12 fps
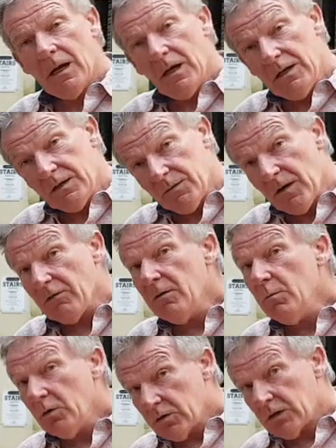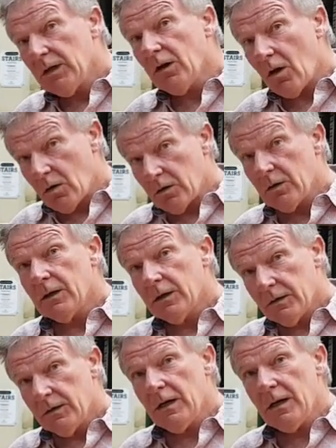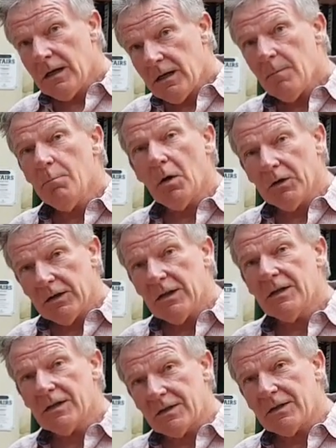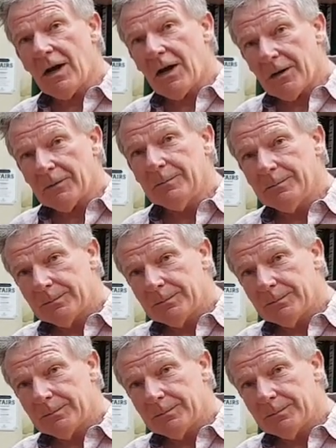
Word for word: and he's very much along the modernist style.